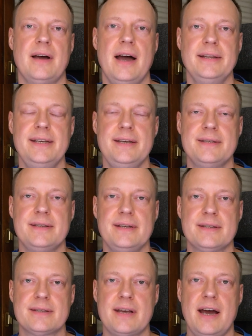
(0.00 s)
IDs
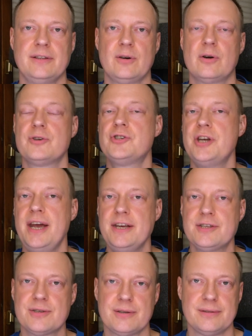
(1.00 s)
inside, or
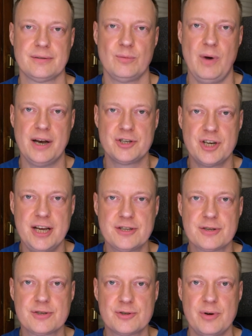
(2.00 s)
JSON, one
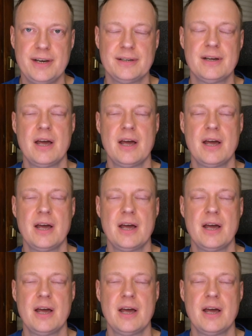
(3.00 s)
JSON string